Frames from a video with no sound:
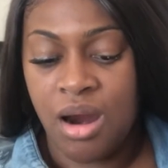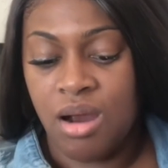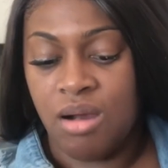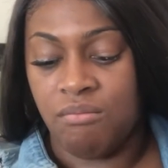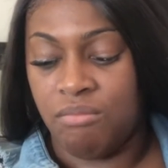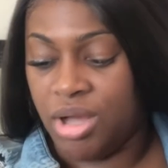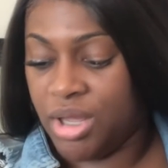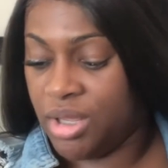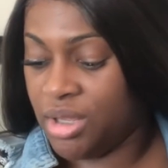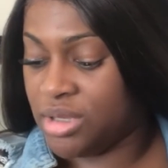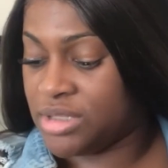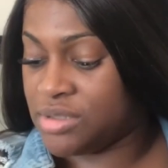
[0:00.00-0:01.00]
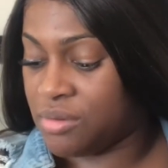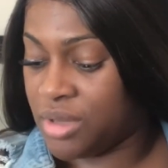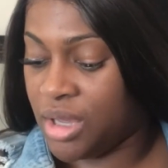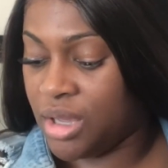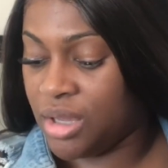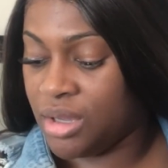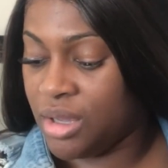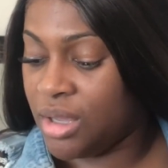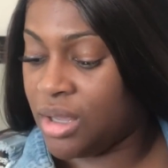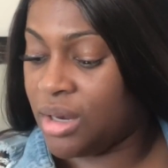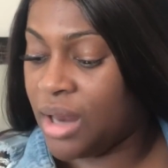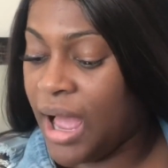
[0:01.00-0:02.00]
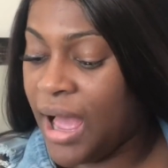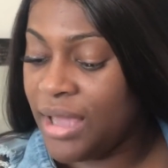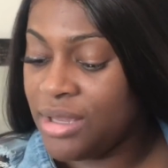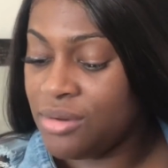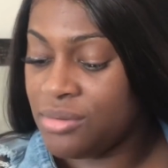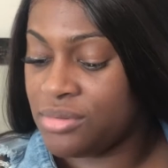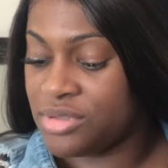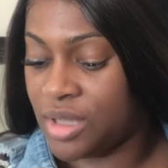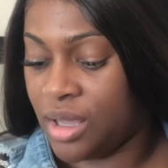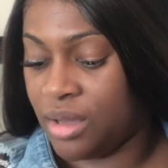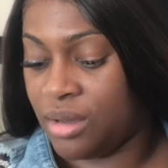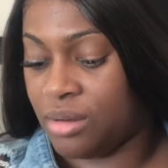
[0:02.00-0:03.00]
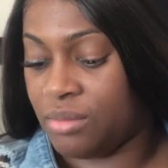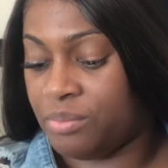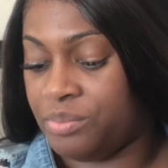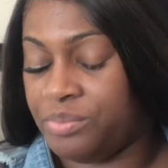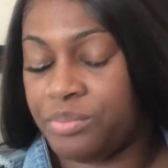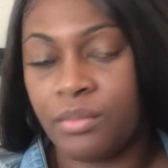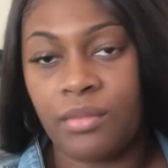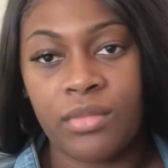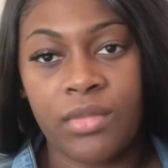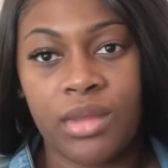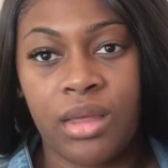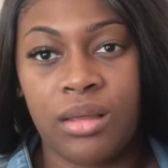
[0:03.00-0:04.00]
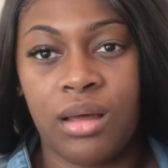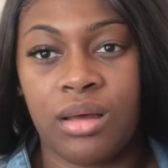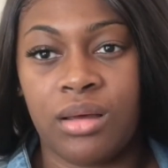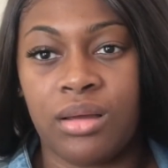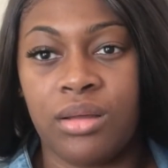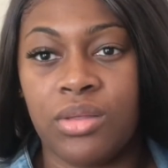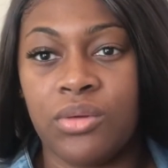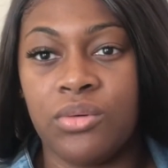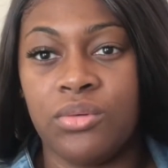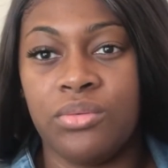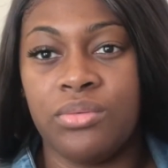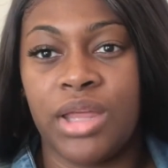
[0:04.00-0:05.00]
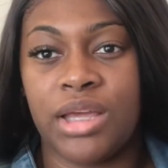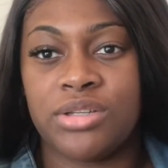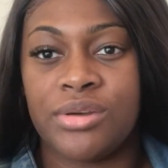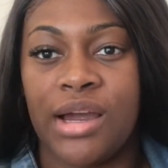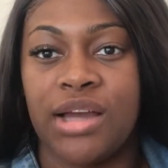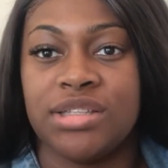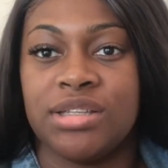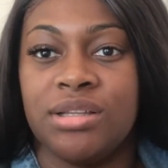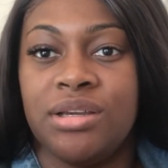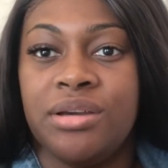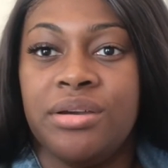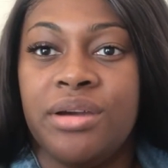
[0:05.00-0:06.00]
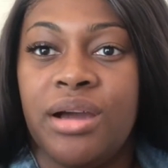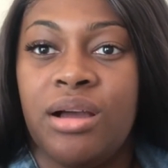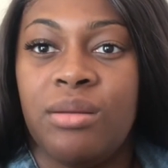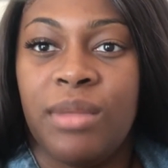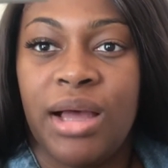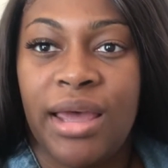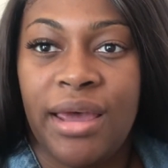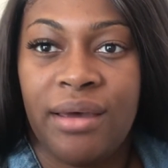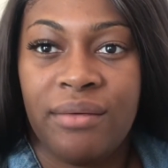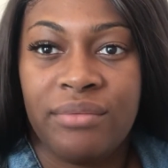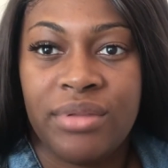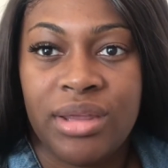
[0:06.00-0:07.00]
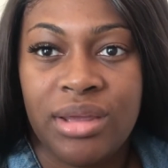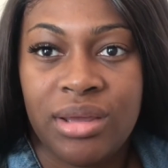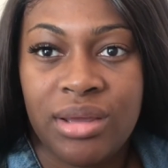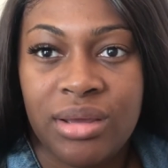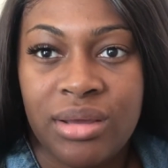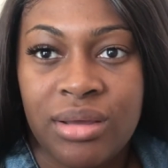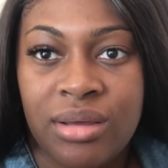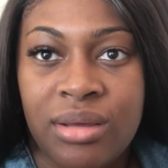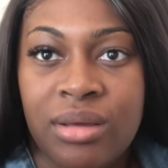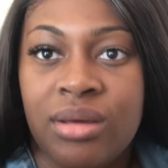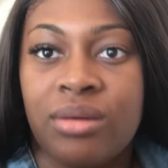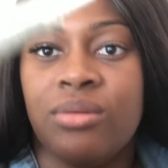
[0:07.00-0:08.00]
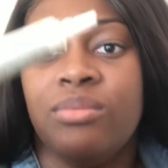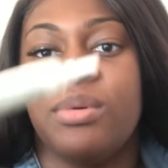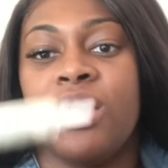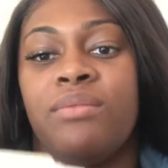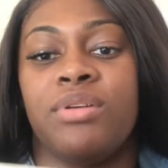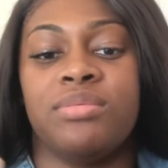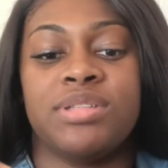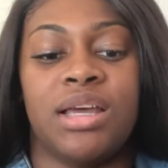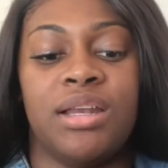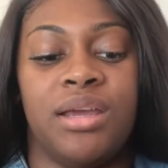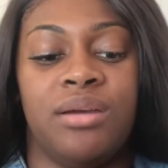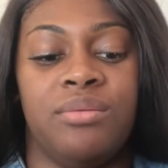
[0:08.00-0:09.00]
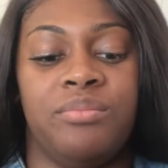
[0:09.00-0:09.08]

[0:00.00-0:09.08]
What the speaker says: but it's okay. And I use a glue that dries clear. I have I have it upside down.